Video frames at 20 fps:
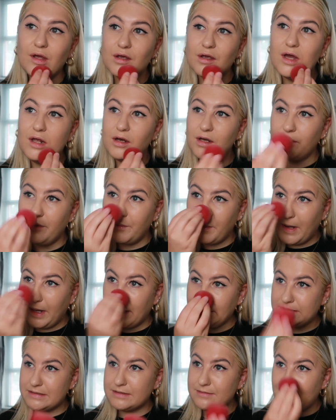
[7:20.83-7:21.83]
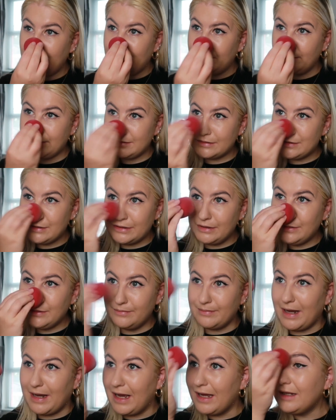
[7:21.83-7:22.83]
Colour wise as well, not too
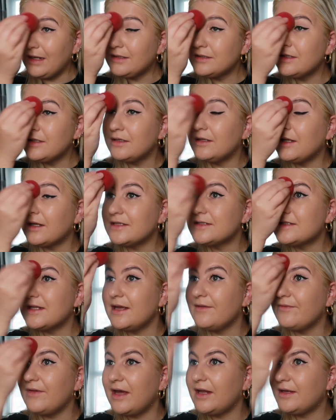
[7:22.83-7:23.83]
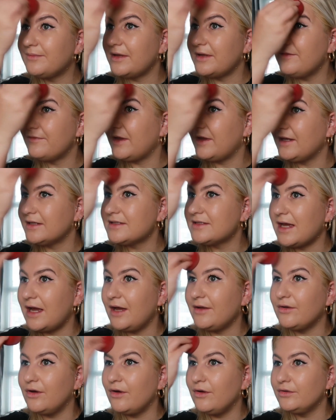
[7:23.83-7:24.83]
bad. Like I say, if I had a bit of fake
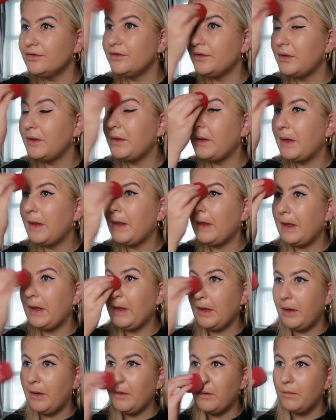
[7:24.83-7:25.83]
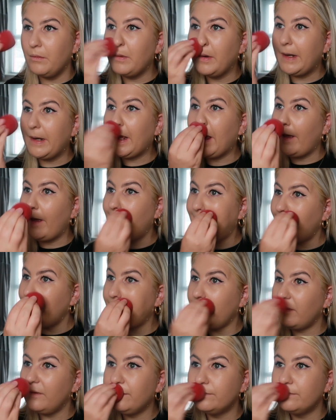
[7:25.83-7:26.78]
tan on, it would help.